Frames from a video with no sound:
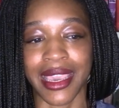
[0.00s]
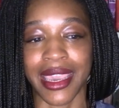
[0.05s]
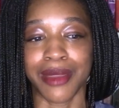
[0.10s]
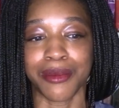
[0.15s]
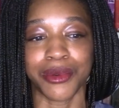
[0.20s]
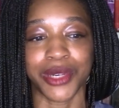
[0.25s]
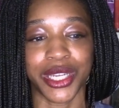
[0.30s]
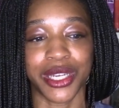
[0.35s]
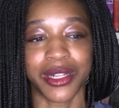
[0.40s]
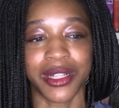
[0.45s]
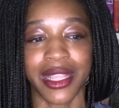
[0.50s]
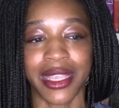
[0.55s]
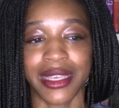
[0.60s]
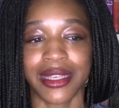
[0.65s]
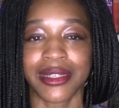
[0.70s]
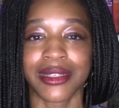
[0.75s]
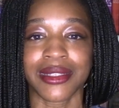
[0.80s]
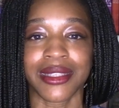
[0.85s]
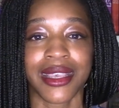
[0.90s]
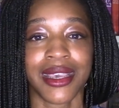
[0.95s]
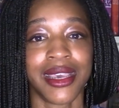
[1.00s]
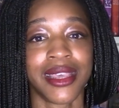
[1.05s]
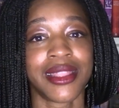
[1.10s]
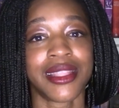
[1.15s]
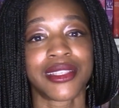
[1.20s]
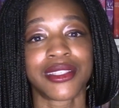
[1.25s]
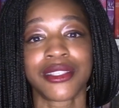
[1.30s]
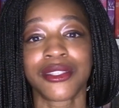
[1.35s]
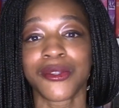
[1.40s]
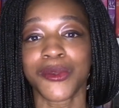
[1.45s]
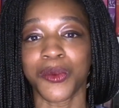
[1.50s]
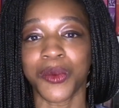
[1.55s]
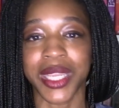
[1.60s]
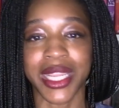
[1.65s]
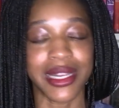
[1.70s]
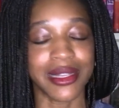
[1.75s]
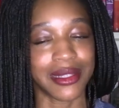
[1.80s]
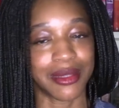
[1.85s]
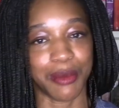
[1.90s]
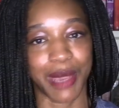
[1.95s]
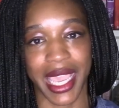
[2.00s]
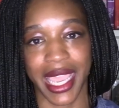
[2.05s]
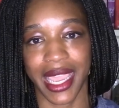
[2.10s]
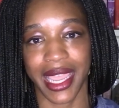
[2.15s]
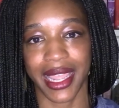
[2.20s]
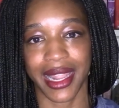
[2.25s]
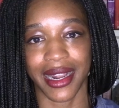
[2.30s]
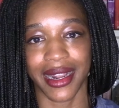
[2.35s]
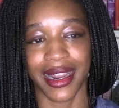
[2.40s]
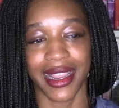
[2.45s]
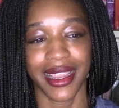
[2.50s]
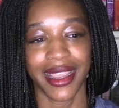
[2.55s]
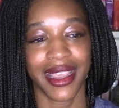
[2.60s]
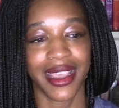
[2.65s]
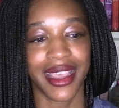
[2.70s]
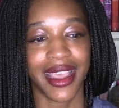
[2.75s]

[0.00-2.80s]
Gabriel is the sweetest man.